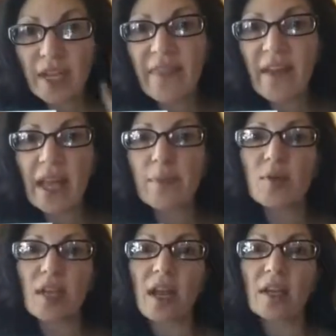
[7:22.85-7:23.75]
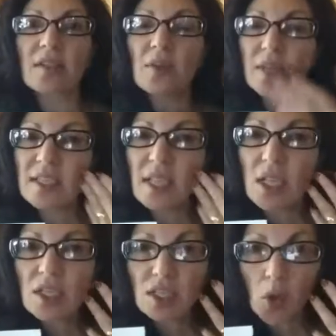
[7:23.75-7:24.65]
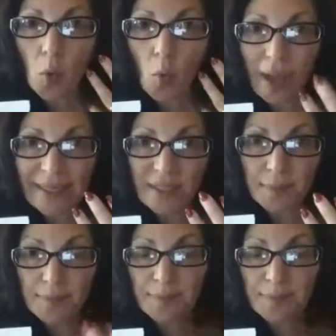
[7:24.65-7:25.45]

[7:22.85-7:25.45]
and then I put it on, so it doesn't look so white.